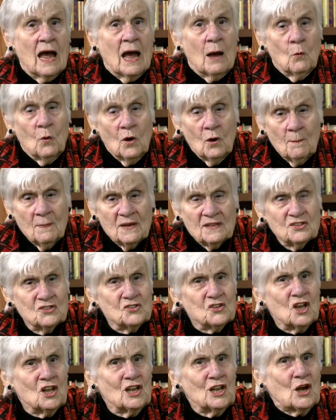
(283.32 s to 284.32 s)
well, Miss
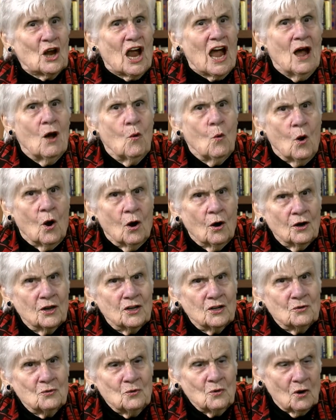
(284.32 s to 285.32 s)
Schoettler, how are
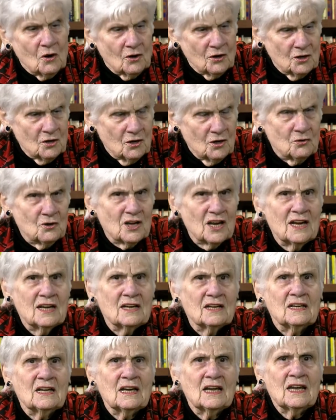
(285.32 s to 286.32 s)
you? Are you okay
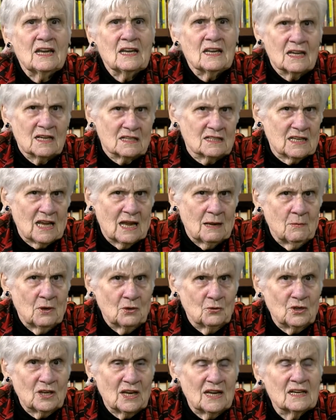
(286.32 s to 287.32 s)
today? Yes, I'm
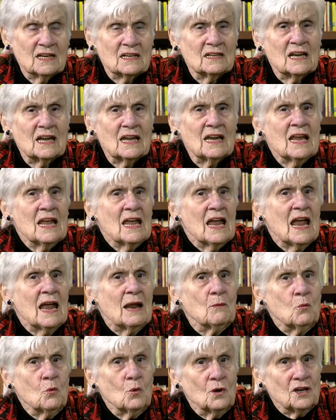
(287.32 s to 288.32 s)
okay today.
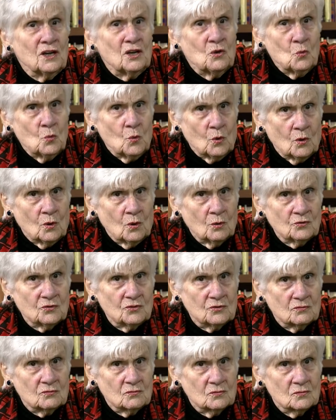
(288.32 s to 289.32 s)
And what do you
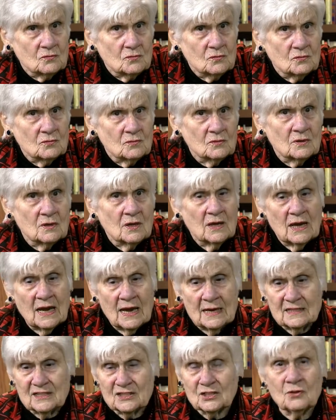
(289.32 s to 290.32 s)
want?
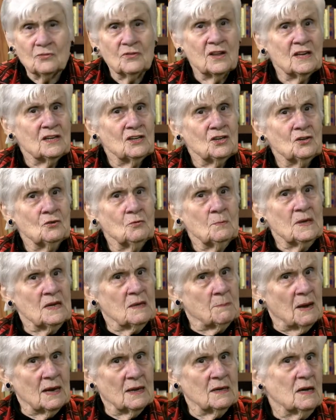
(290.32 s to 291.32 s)
And so they knew me
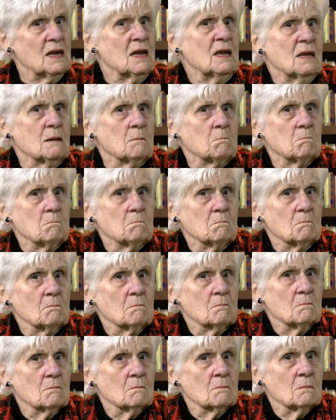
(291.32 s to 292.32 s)
by name.
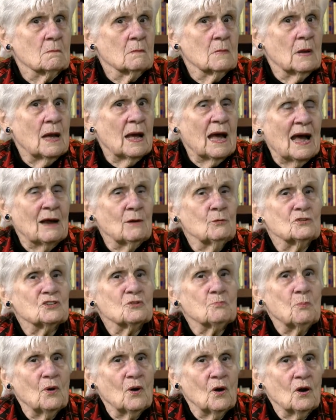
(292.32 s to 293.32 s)
I was
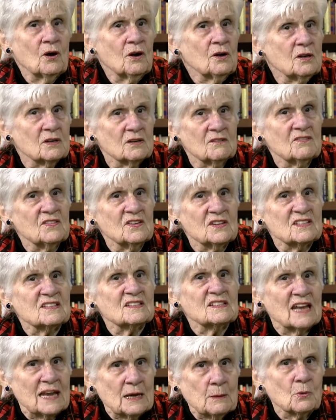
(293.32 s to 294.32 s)
part of this
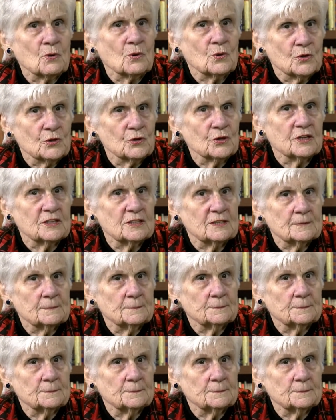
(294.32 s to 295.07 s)
neighborhood.